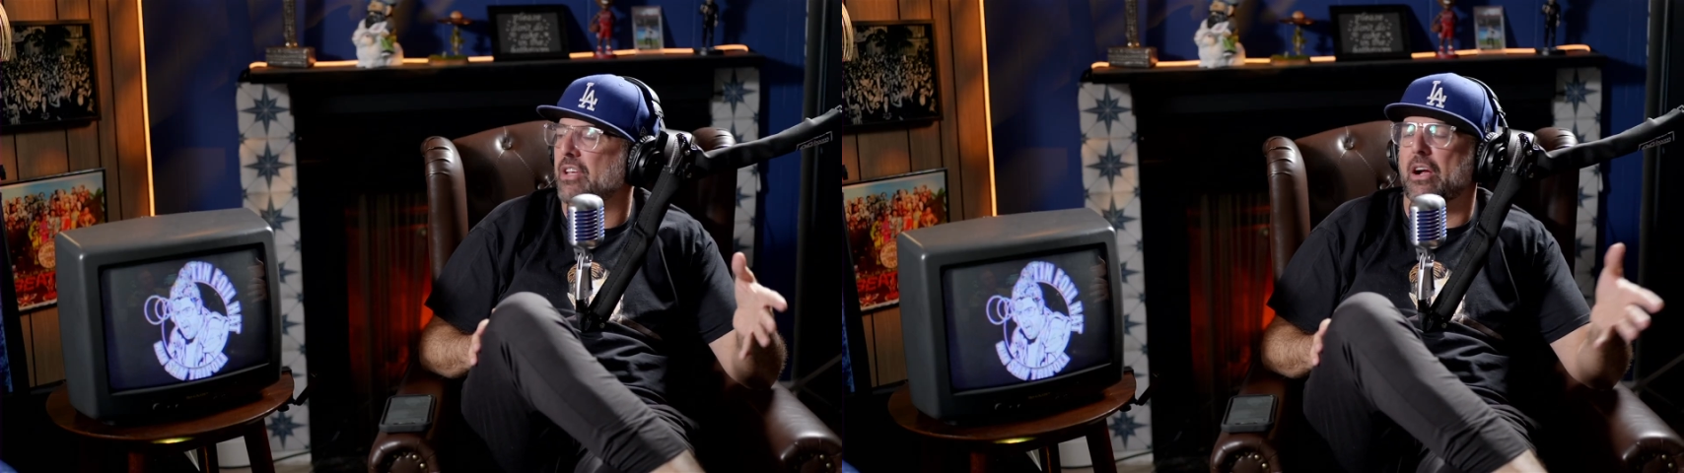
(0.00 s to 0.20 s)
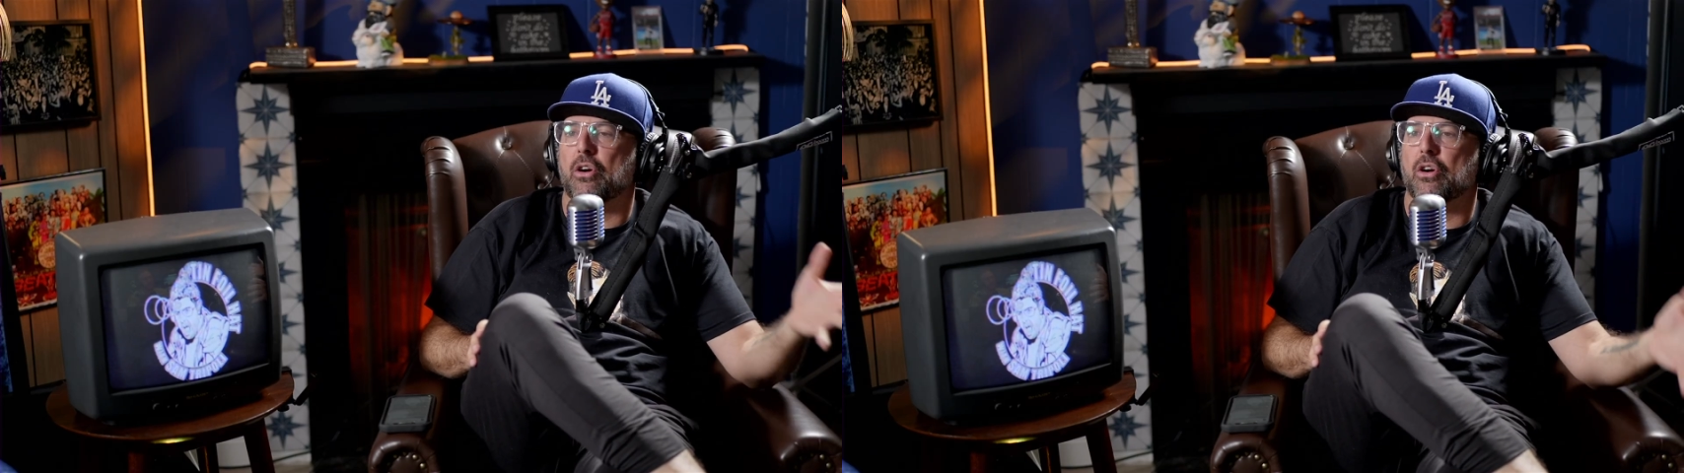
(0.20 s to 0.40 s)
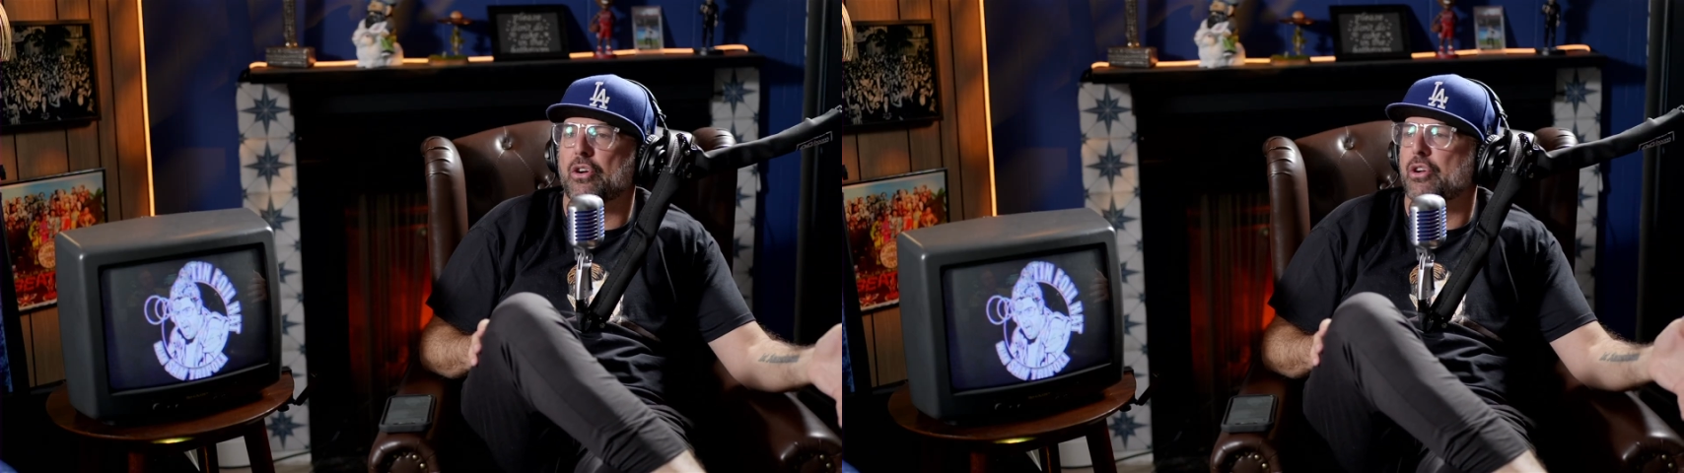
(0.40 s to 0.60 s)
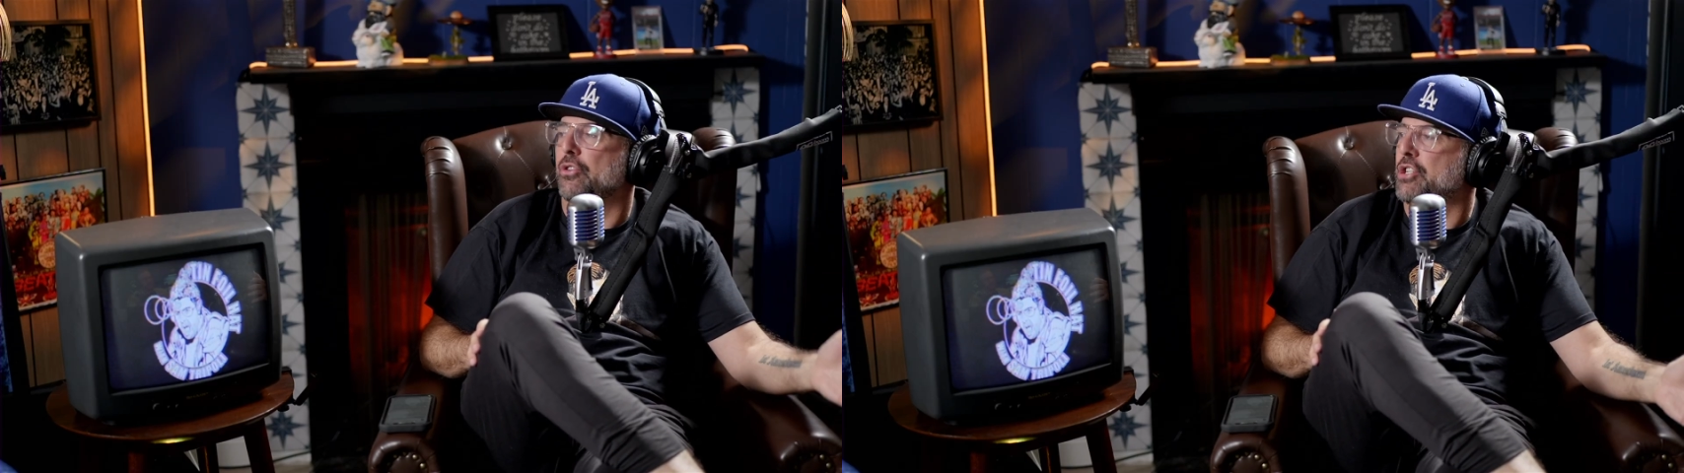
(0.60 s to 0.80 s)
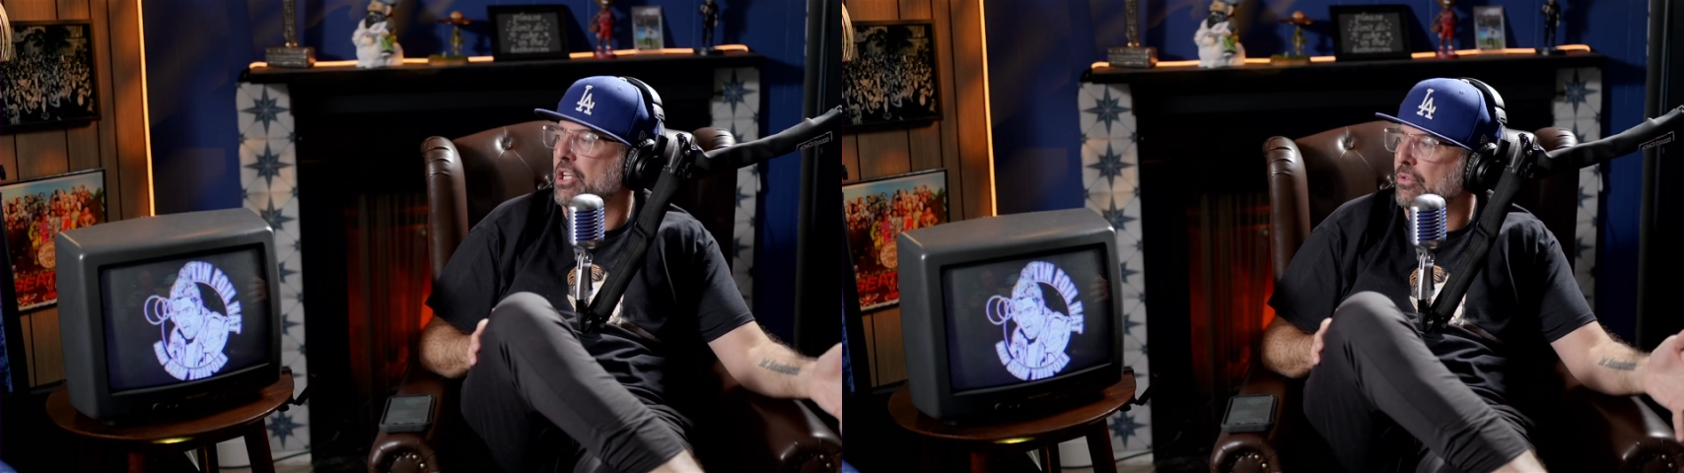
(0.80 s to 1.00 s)
that hurt
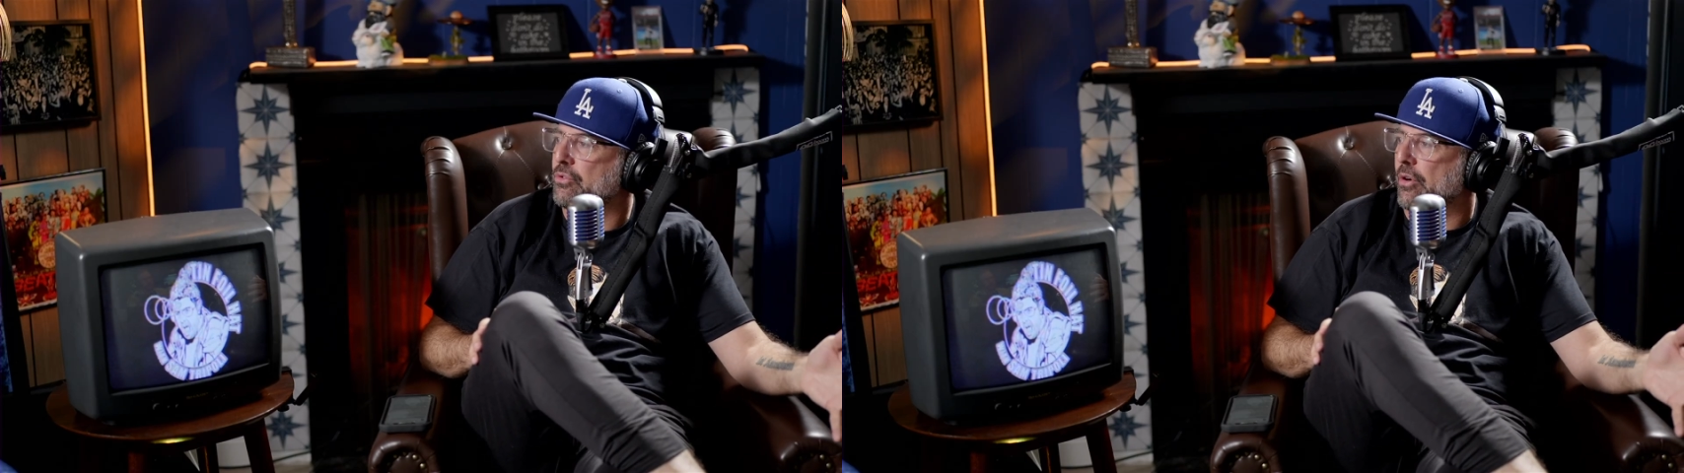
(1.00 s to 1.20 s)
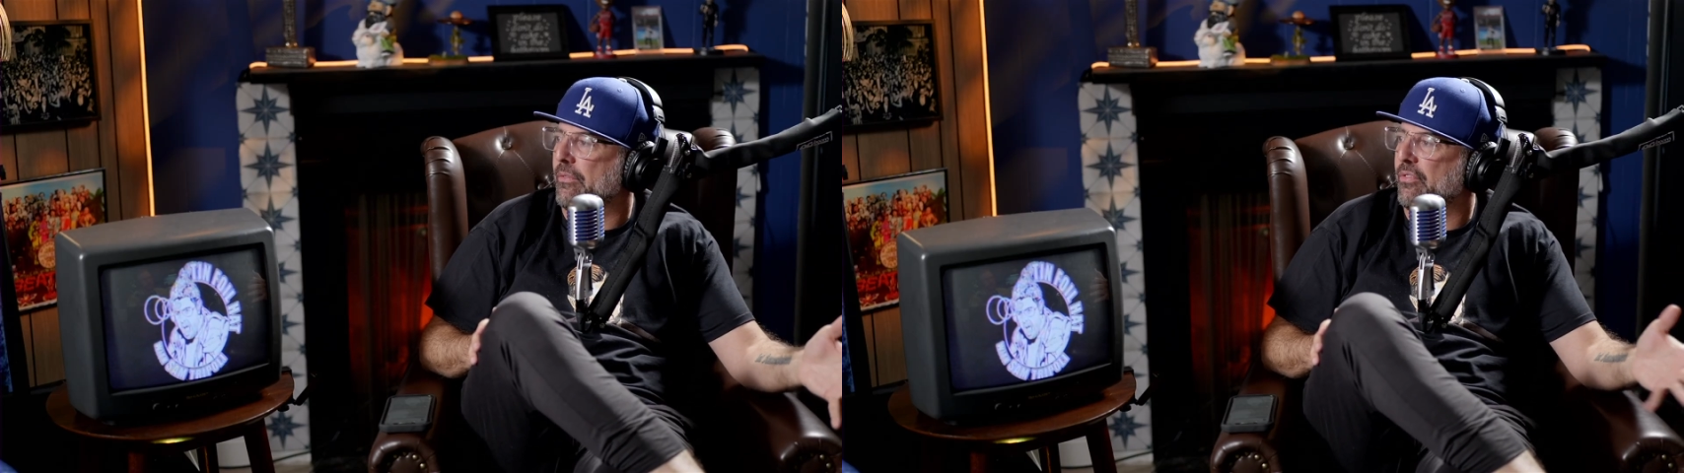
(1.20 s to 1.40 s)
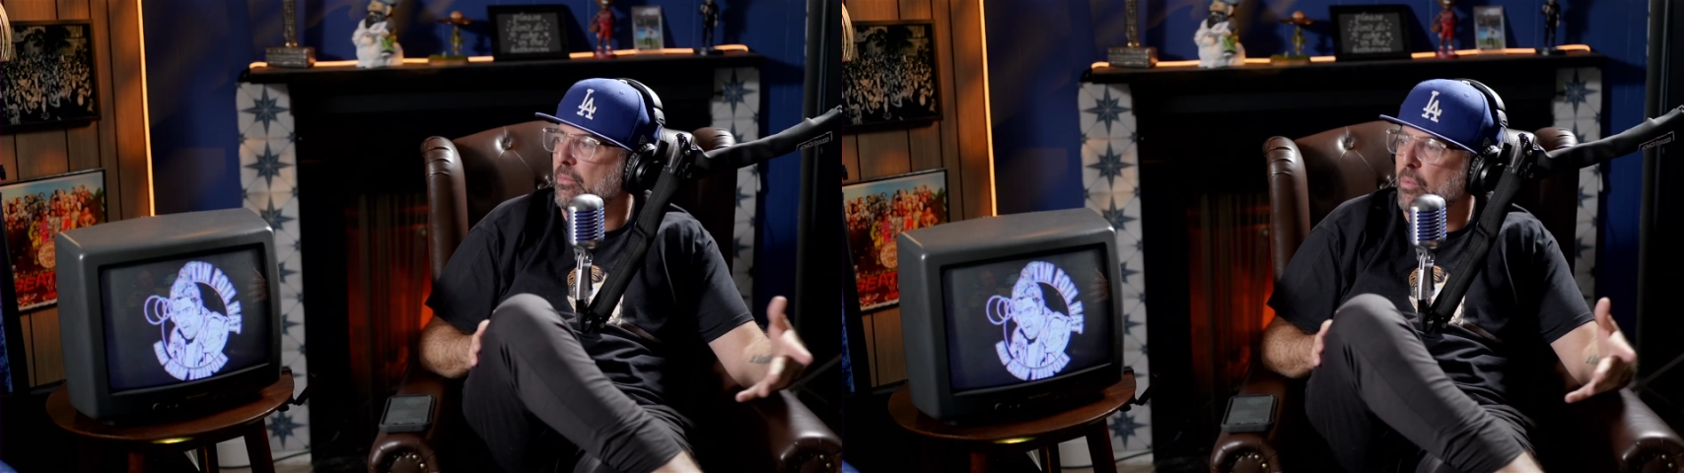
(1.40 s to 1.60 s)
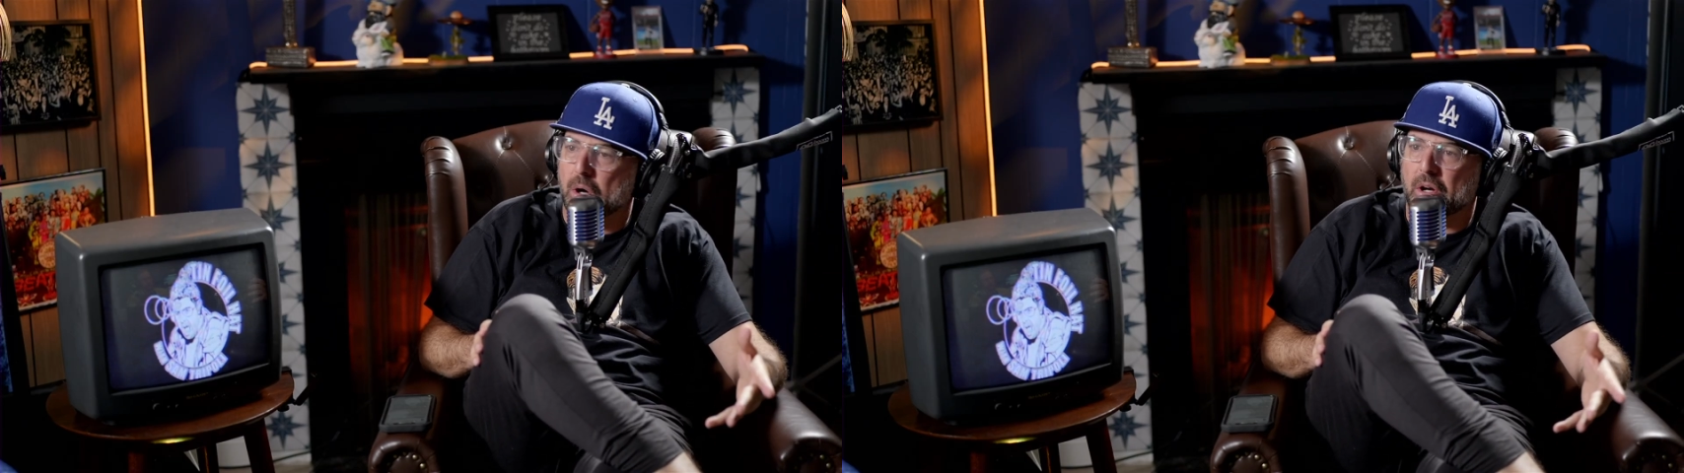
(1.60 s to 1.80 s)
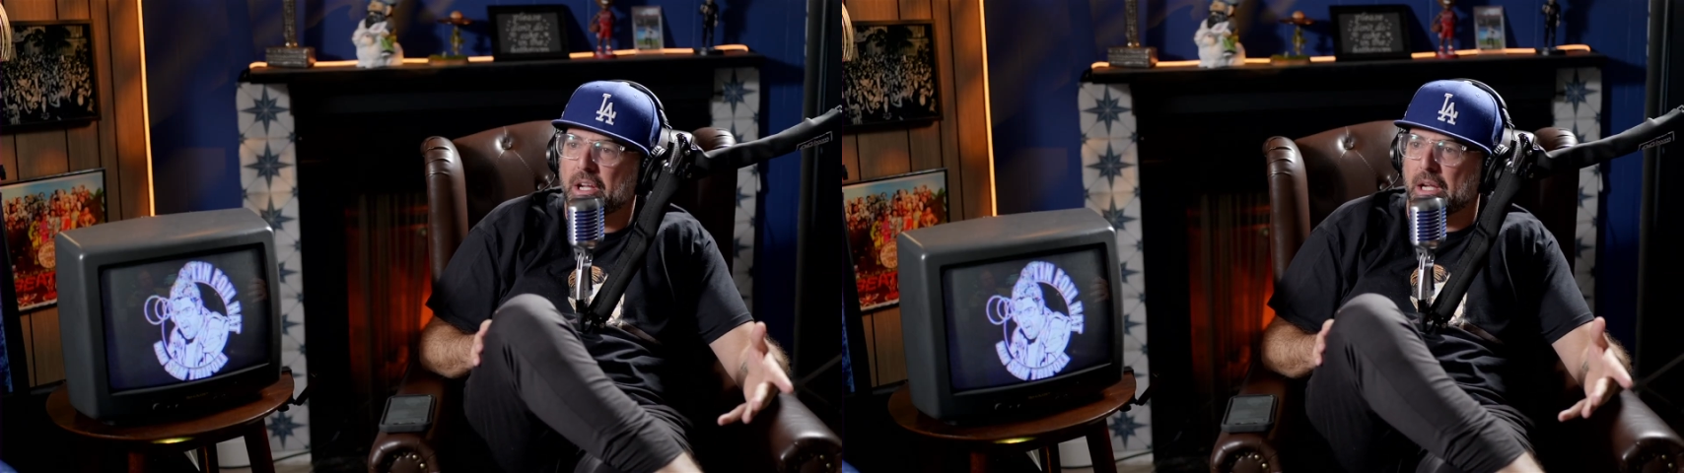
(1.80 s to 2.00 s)
your children from
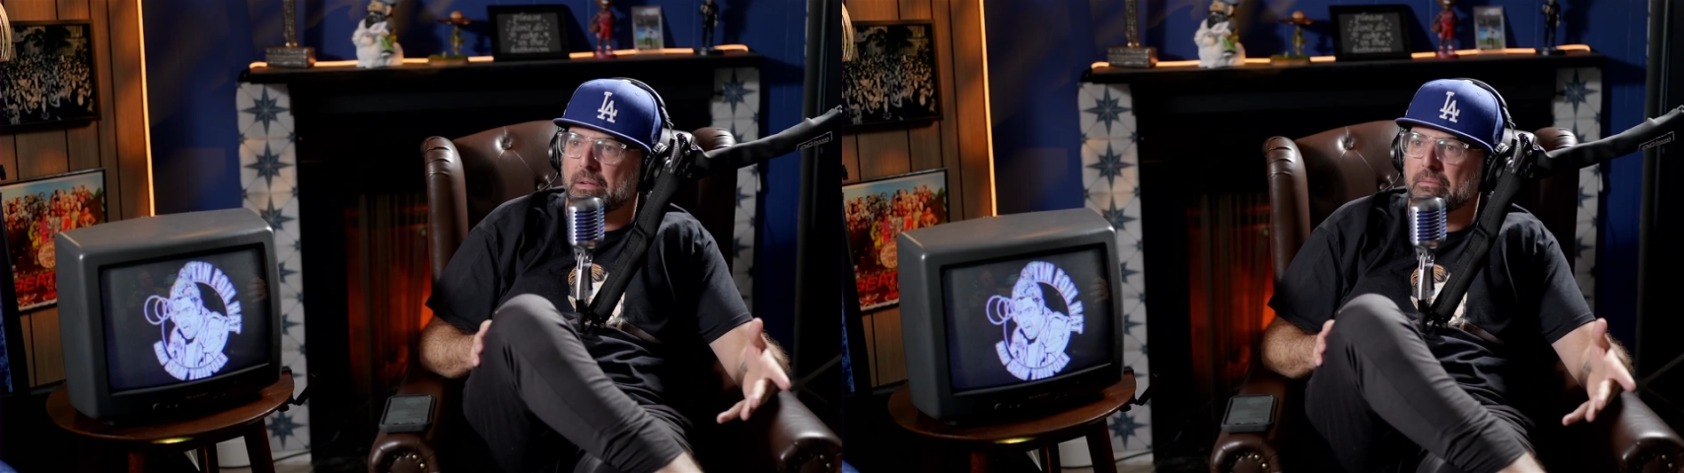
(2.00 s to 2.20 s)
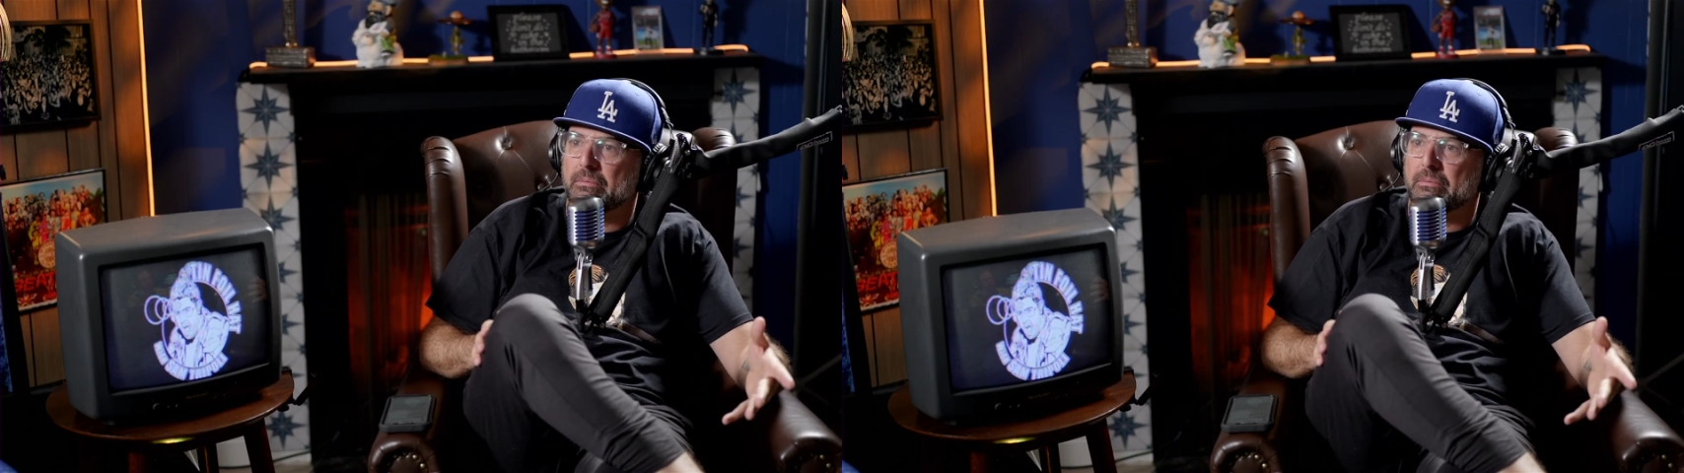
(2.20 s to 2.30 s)
working.